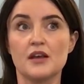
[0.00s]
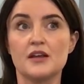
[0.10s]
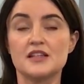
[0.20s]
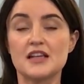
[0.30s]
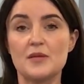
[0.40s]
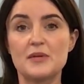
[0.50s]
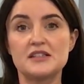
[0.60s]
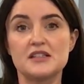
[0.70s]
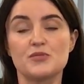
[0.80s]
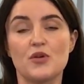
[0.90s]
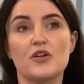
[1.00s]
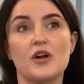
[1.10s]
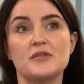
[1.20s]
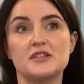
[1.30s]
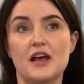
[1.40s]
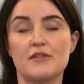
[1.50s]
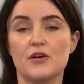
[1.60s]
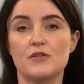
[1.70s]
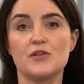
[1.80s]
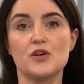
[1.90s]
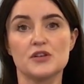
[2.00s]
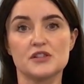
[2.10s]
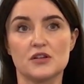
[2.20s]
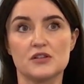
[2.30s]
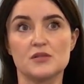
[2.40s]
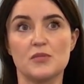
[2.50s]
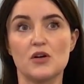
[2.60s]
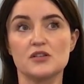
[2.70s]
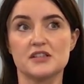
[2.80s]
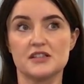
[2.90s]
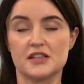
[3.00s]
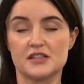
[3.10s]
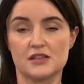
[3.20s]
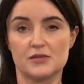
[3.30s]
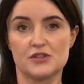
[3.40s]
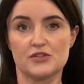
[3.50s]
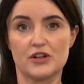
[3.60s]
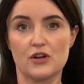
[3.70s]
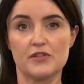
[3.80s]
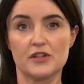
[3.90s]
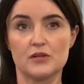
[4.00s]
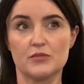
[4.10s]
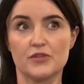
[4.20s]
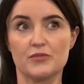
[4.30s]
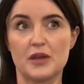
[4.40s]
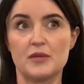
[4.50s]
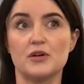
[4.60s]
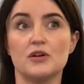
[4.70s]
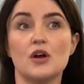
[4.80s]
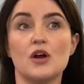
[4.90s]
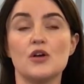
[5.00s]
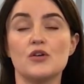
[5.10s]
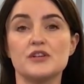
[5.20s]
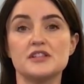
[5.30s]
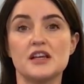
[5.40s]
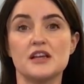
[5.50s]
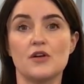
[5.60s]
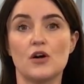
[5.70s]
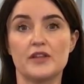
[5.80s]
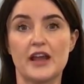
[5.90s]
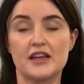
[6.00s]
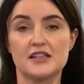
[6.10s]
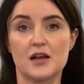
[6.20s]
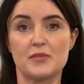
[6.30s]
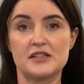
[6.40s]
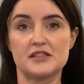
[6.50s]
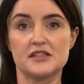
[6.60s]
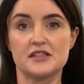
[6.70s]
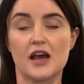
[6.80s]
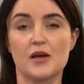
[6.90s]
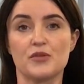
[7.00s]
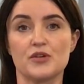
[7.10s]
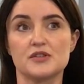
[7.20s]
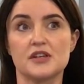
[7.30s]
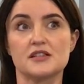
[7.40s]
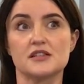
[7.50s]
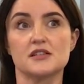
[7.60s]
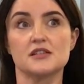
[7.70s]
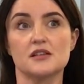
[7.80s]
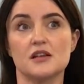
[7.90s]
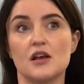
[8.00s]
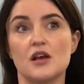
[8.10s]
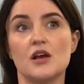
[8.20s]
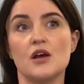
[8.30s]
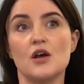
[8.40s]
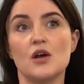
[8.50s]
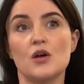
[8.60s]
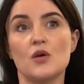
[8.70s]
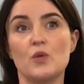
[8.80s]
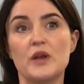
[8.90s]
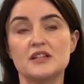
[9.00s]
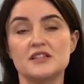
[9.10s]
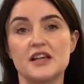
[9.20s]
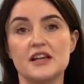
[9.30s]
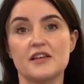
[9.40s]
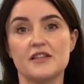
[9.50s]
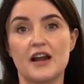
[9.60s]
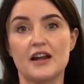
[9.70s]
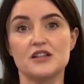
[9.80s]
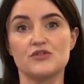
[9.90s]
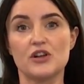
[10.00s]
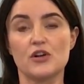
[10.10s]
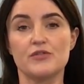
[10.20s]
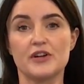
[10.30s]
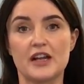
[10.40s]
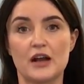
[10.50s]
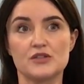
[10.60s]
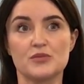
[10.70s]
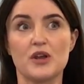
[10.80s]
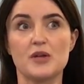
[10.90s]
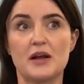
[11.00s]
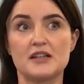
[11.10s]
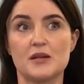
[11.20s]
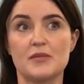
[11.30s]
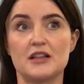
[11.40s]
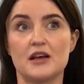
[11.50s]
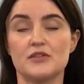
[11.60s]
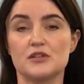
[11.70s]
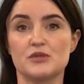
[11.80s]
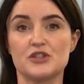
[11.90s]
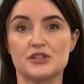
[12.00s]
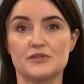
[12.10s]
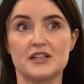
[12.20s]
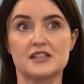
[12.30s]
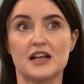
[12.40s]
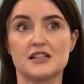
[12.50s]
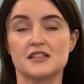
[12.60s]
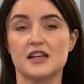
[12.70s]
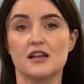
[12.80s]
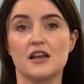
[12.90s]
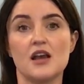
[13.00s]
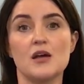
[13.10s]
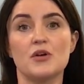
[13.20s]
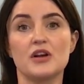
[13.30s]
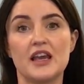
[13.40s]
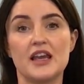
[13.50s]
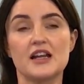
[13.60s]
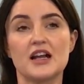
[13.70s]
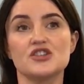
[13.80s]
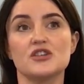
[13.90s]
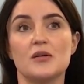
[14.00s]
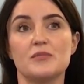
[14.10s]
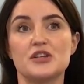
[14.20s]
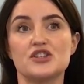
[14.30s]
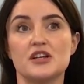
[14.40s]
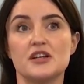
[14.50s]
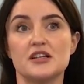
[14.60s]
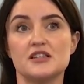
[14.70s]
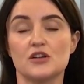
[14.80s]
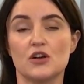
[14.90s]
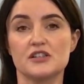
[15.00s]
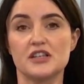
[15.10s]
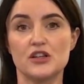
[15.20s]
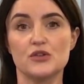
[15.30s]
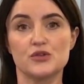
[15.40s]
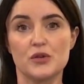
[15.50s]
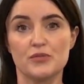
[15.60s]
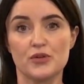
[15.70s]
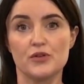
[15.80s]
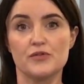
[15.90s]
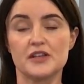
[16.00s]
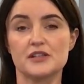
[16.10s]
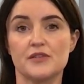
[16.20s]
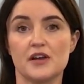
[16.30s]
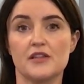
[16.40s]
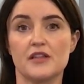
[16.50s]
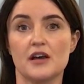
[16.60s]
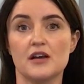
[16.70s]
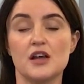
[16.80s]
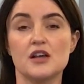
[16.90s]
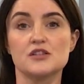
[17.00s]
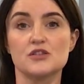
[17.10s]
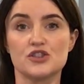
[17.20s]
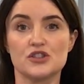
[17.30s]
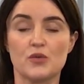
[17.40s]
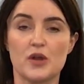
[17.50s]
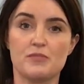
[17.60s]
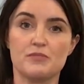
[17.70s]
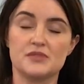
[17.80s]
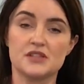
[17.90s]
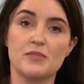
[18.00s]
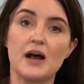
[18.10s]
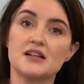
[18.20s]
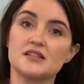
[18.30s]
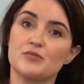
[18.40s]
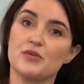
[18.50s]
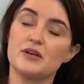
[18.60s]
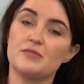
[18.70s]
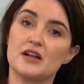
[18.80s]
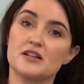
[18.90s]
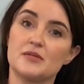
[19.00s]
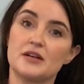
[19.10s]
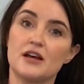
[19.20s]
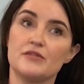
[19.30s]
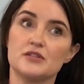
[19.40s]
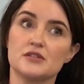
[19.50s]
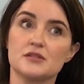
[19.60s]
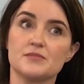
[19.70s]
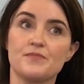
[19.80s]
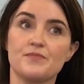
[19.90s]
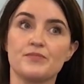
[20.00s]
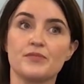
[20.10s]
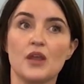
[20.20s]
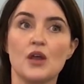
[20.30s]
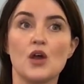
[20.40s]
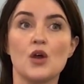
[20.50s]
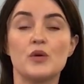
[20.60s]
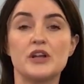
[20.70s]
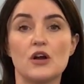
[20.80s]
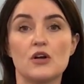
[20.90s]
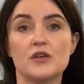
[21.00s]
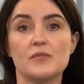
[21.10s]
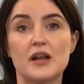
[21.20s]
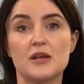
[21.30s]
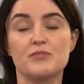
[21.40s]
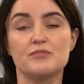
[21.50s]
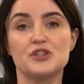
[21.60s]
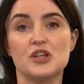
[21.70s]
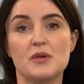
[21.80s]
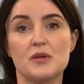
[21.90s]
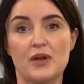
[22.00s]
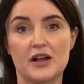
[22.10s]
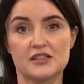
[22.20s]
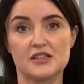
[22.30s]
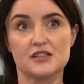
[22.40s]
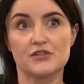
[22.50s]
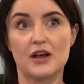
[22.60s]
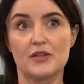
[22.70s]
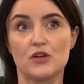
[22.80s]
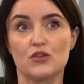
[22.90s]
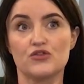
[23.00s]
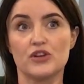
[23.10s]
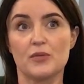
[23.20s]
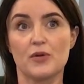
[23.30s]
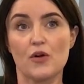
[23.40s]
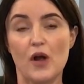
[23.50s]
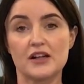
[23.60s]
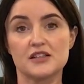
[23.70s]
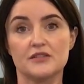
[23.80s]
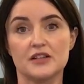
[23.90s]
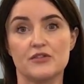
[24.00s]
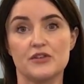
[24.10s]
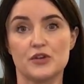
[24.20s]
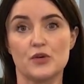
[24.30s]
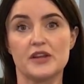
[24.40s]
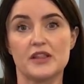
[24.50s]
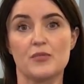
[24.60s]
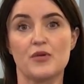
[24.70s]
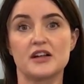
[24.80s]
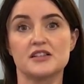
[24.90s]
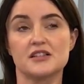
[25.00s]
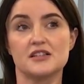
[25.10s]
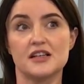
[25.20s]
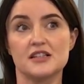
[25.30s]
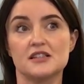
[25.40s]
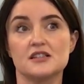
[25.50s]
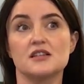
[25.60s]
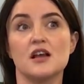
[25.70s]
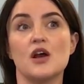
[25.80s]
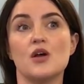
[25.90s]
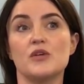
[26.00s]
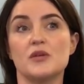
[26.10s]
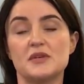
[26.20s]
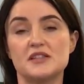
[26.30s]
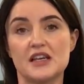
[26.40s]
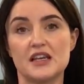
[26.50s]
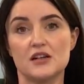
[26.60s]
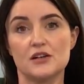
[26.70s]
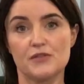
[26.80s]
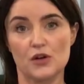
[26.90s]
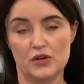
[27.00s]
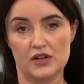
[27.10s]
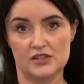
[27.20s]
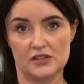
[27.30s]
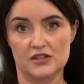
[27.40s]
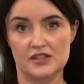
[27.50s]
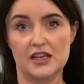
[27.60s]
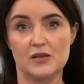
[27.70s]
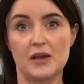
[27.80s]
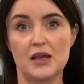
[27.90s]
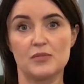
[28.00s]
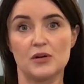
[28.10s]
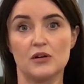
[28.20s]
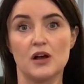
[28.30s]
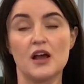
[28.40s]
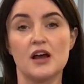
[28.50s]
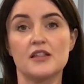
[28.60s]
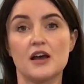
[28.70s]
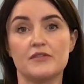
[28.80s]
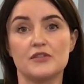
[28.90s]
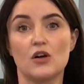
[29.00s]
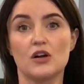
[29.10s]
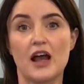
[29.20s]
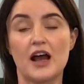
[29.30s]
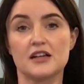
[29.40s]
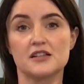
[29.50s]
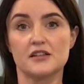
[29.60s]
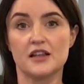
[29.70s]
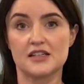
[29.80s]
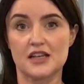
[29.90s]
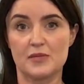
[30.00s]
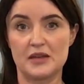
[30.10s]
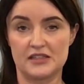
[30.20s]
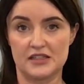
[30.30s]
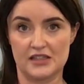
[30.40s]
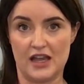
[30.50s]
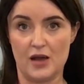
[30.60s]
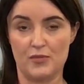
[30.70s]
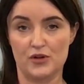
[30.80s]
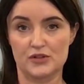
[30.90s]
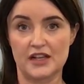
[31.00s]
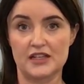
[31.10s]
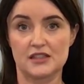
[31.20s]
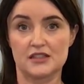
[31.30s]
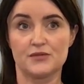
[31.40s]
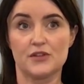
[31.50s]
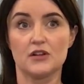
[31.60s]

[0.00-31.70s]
The diabetes programme is therefore focused on supporting systems to recover the number of people who receive all the 8 diabetes care processes. We can see that that is recovering now to pre-pandemic levels, which is fantastic, but a key national ambition is to continue to improve this further such that we surpass the pre-pandemic levels. We know that many GP practices around the country are proactively reviewing their practice lists with a particular focus on seeing people that have not had their diabetes care processes for the